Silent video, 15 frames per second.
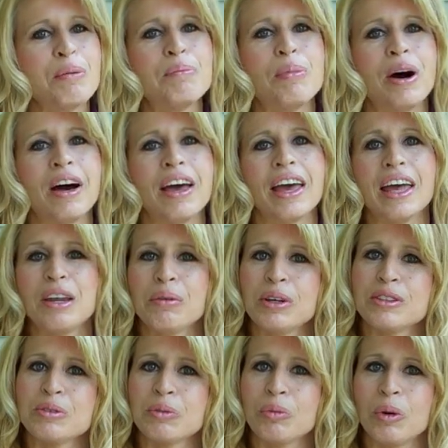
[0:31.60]
But
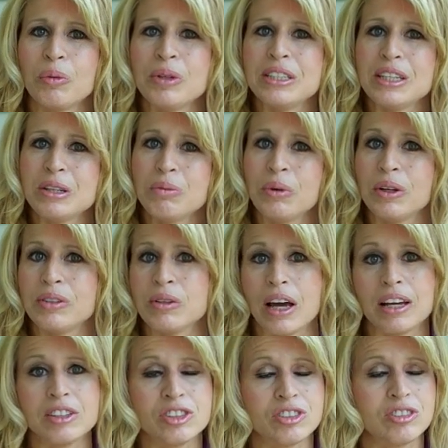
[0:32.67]
anyways, what we did was
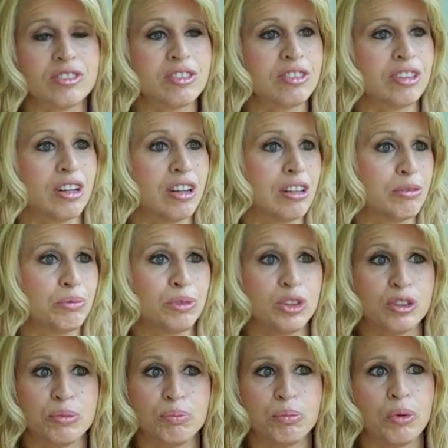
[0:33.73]
I just
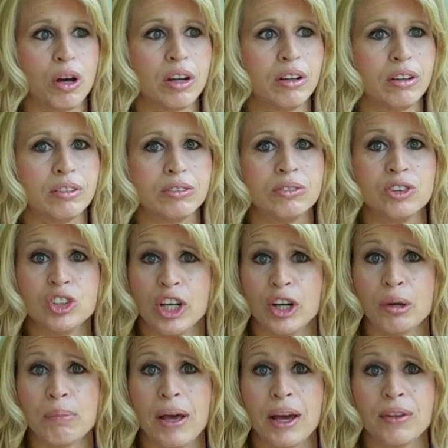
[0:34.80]
brought a
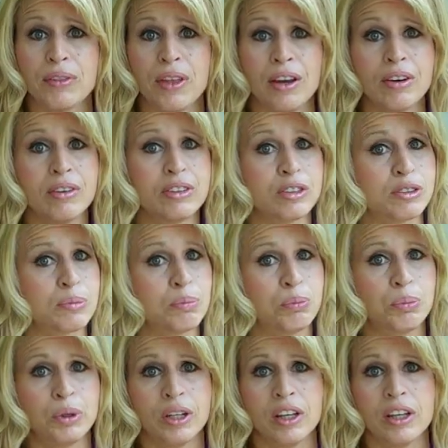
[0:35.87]
chair back there, just
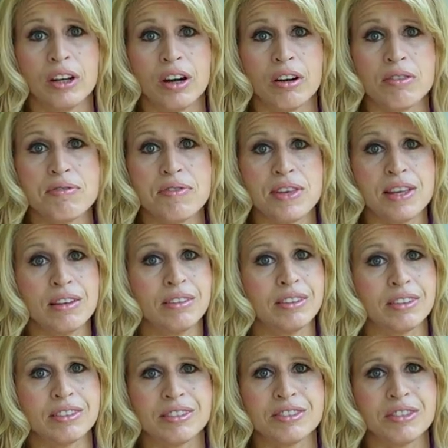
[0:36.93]
put it in our field
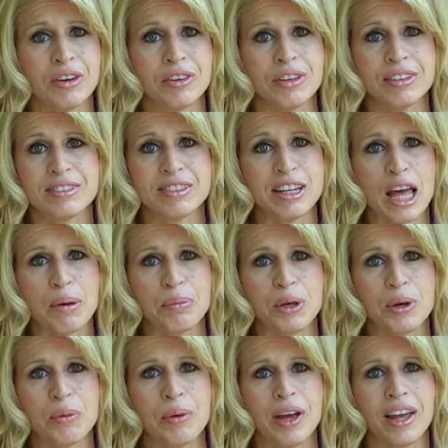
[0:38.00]
and started snapping
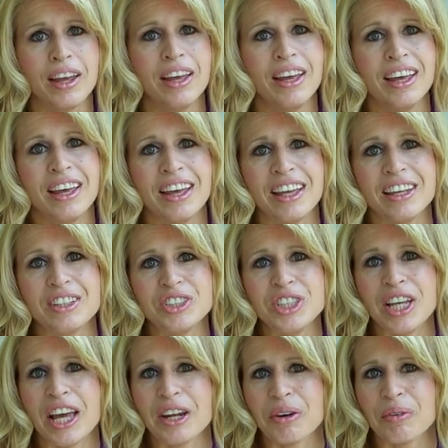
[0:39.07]
away. And
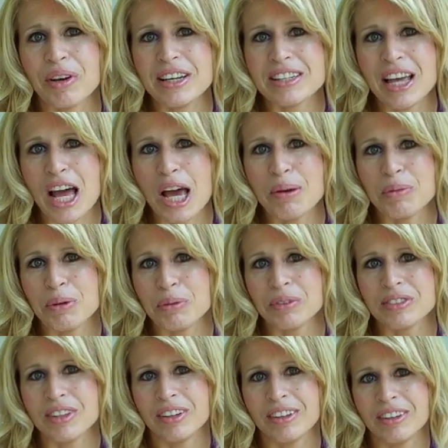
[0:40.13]
she had a great time. It
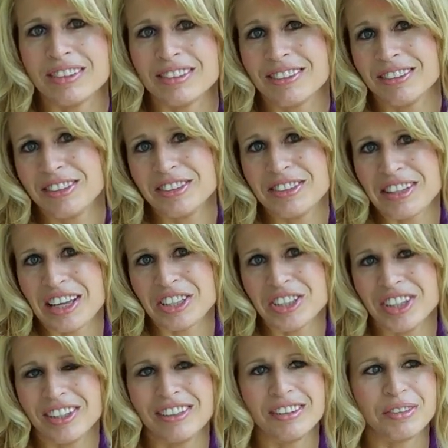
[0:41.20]
was a good
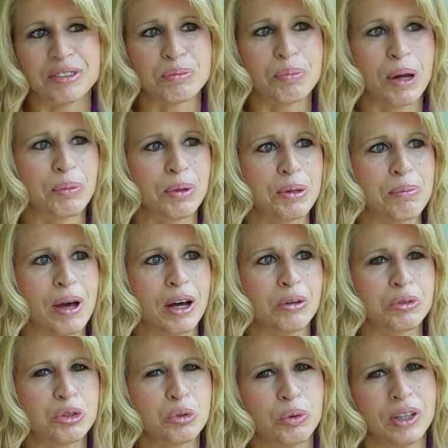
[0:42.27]
session. It was probably
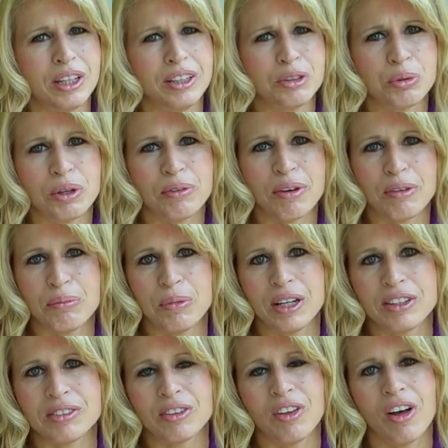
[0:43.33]
about 20, 25
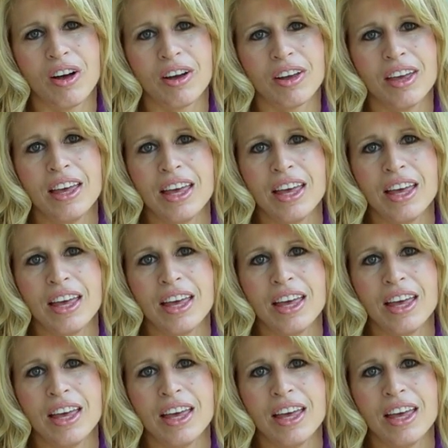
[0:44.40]
minutes long,